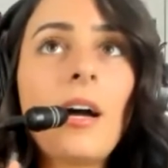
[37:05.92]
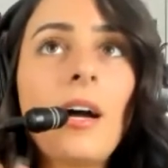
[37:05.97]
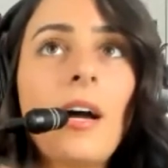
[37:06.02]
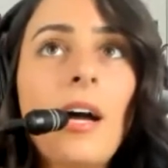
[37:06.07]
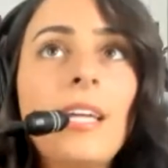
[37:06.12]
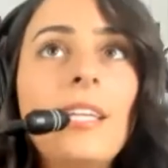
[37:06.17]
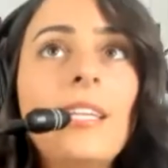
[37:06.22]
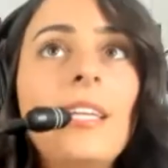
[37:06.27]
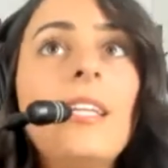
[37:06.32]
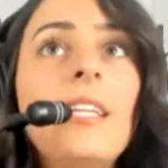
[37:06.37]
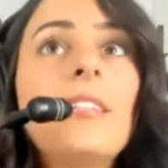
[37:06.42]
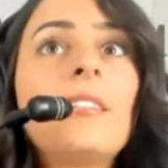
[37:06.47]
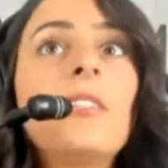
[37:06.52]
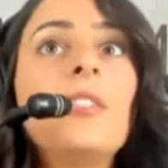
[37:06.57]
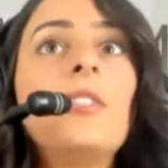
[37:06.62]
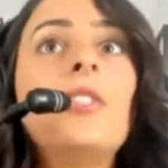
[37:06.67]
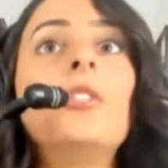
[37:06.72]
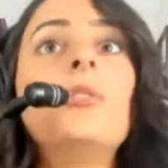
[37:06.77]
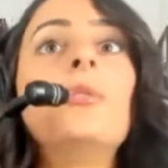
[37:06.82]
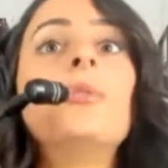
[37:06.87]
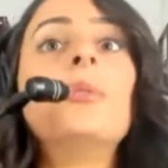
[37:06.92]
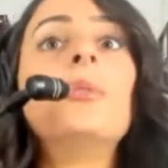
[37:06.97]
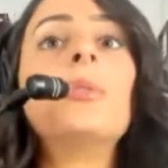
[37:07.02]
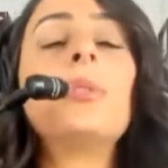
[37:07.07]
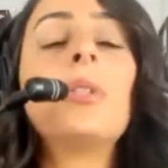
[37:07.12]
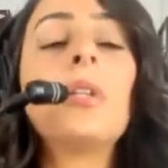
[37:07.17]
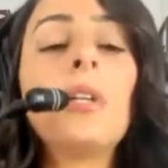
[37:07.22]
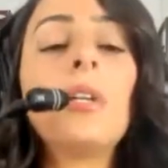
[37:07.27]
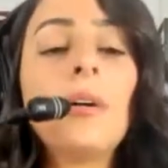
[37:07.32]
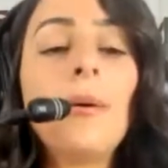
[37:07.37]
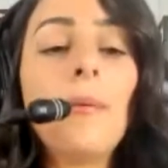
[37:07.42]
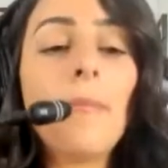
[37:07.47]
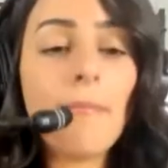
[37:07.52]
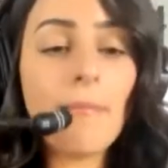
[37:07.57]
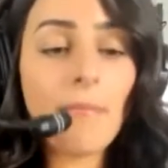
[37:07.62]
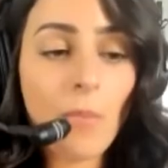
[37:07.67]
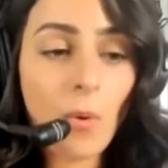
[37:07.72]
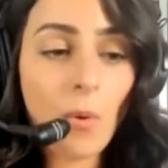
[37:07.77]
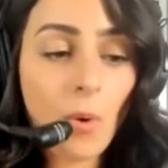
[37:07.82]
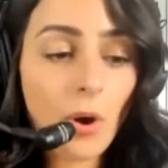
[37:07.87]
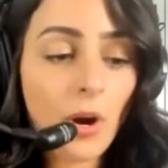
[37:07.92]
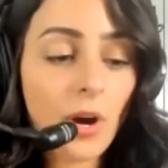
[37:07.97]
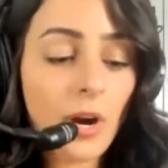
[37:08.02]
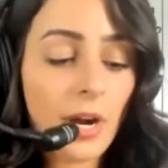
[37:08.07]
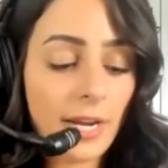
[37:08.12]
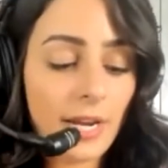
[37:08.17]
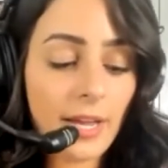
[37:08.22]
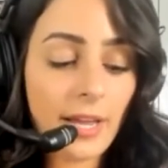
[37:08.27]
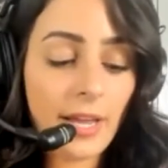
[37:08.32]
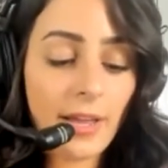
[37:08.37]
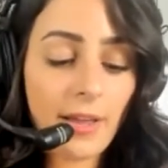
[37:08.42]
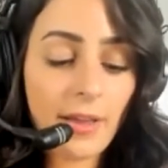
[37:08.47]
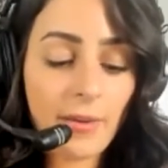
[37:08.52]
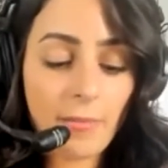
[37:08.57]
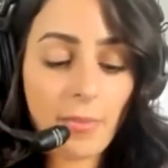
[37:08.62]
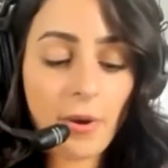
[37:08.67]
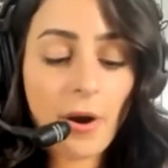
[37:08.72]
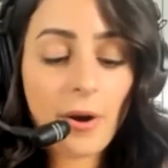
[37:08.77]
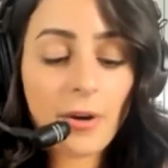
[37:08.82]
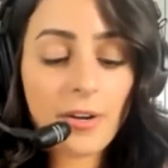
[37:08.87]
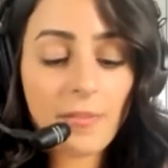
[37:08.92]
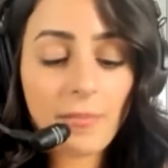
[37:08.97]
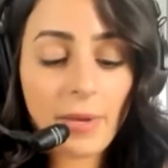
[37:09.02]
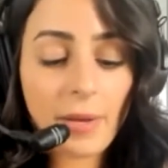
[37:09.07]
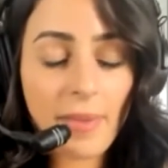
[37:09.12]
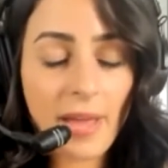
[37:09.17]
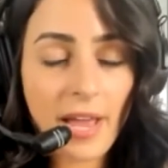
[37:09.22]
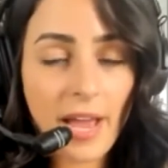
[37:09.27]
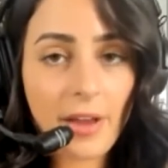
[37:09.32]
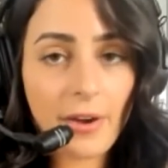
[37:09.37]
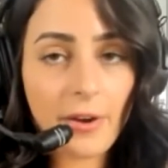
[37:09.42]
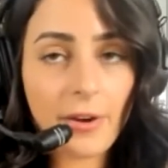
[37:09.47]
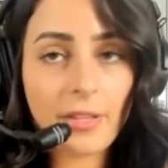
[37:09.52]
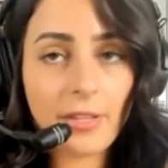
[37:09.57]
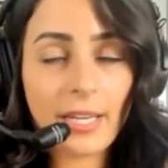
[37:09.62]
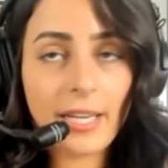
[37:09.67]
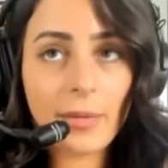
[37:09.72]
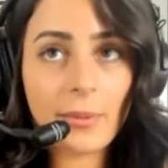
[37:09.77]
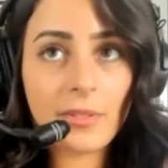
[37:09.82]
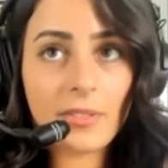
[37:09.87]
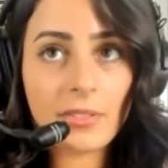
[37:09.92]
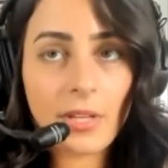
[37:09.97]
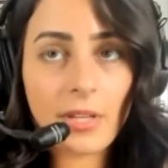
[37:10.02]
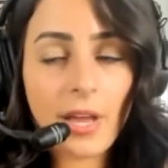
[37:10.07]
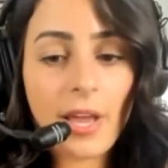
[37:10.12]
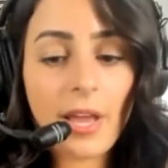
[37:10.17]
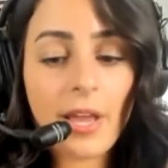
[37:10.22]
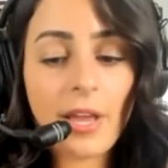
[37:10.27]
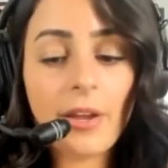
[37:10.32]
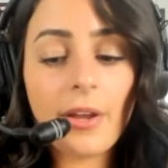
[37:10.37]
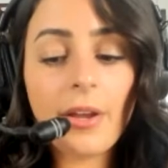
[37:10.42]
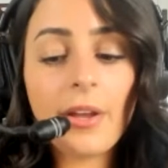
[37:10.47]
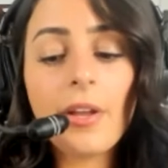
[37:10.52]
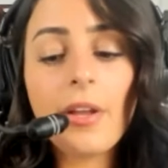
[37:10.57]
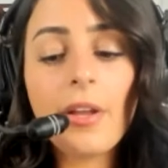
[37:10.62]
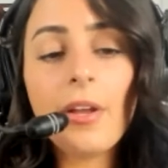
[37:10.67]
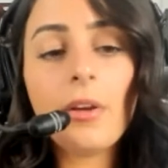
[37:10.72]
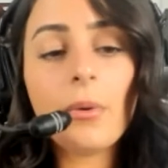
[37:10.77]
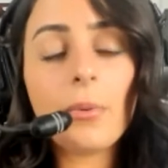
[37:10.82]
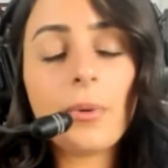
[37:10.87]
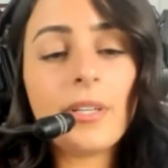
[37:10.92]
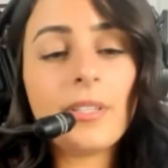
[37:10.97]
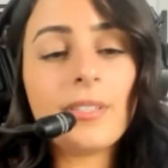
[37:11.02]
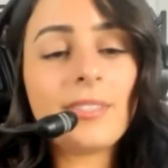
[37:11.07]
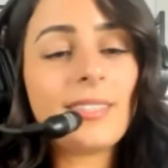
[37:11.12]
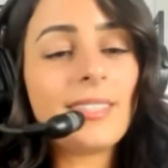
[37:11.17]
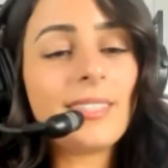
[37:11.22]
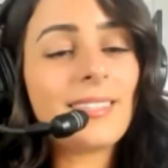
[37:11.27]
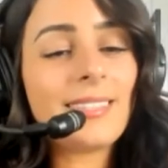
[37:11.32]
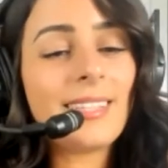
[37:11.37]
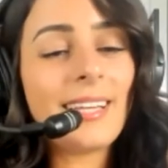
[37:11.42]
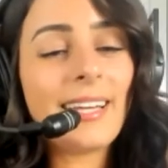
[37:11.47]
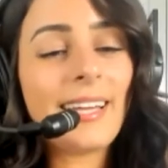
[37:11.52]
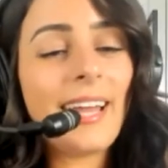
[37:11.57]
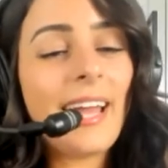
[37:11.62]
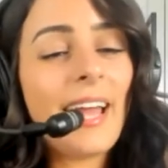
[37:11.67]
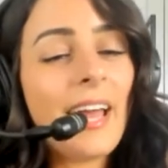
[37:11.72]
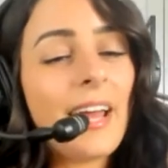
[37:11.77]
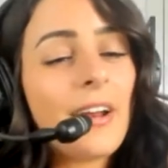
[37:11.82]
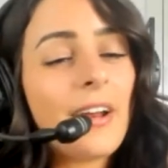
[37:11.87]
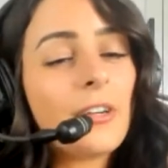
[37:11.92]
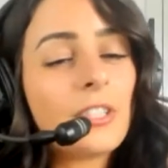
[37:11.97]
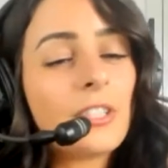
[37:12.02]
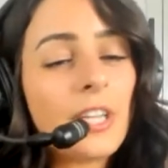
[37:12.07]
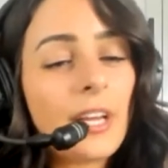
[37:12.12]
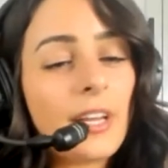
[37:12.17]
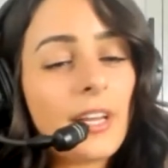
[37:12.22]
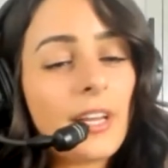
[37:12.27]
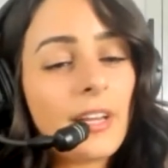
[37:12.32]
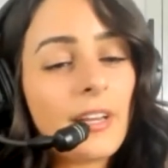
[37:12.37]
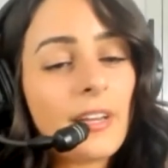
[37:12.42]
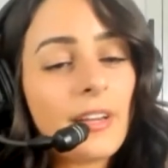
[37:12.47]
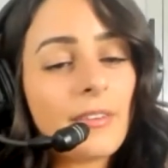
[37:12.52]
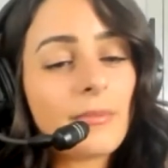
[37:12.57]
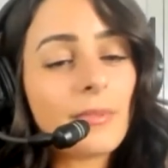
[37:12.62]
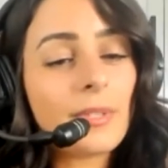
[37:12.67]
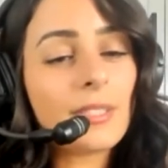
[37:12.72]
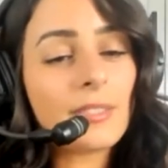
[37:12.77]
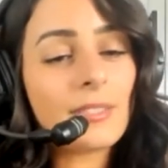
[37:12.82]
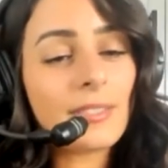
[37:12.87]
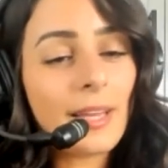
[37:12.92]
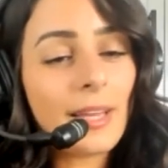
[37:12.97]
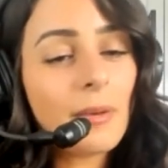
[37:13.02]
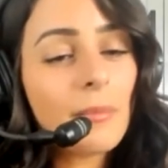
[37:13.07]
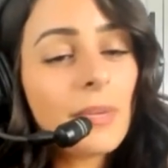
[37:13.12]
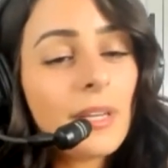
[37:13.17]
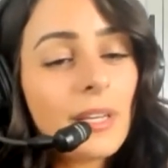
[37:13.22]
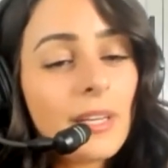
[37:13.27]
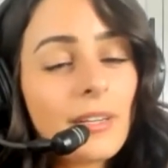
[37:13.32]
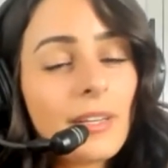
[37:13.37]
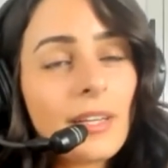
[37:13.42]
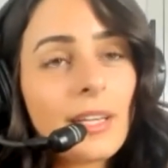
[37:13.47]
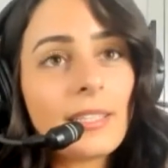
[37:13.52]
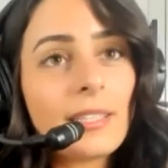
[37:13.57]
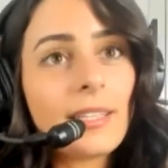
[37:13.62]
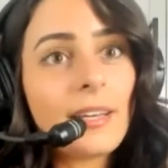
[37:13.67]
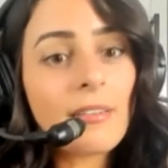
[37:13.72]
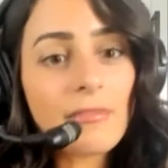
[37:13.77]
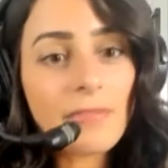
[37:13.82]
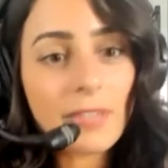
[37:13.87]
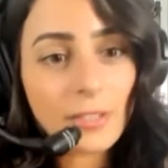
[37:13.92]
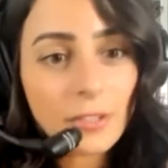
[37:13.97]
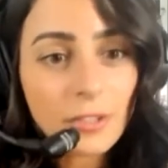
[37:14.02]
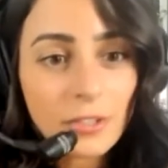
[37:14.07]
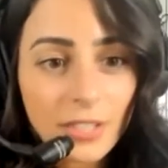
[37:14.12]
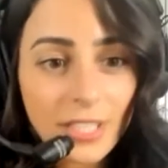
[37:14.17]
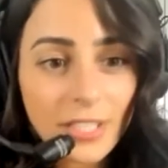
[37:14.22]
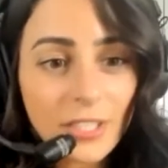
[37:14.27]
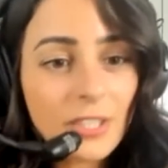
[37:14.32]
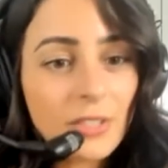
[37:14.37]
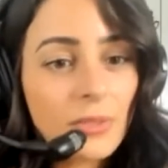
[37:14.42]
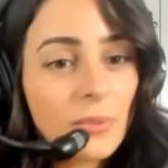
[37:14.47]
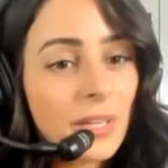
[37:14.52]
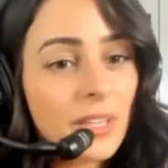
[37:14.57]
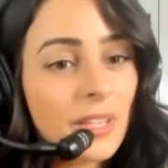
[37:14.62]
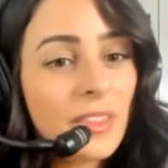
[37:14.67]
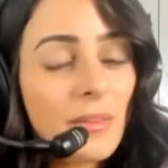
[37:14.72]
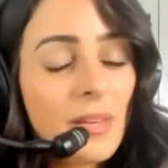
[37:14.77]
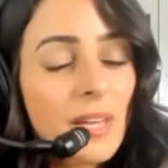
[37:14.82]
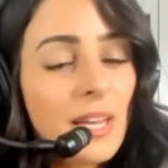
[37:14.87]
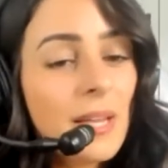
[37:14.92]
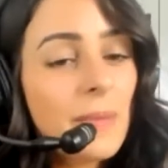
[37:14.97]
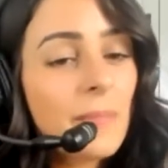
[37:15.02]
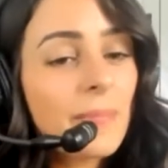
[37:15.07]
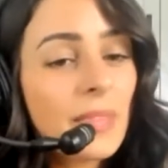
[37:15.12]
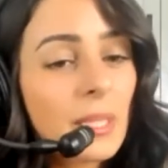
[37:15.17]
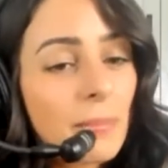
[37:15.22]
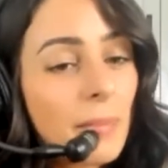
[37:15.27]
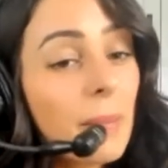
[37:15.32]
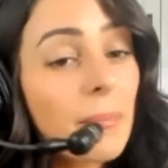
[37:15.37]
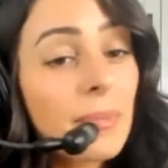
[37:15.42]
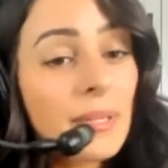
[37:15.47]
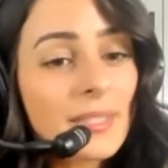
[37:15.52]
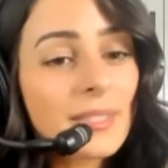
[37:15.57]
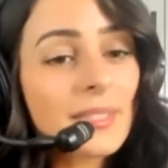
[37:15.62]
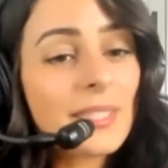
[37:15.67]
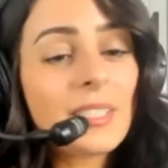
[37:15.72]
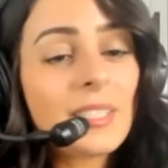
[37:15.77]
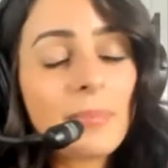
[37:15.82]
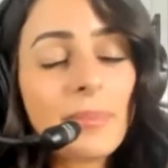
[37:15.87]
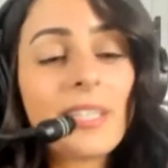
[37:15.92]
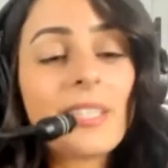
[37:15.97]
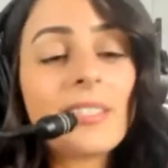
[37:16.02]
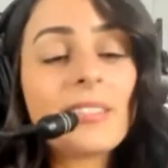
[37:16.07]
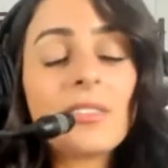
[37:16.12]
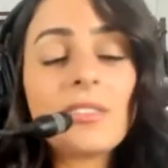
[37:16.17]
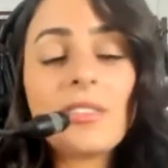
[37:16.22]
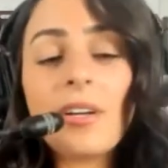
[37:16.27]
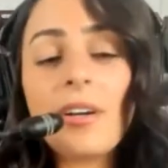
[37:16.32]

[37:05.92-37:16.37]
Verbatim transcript: I needed to do more. And I part of my pattern, like I was saying, was this like energetic resentment and like frustration with my business because it's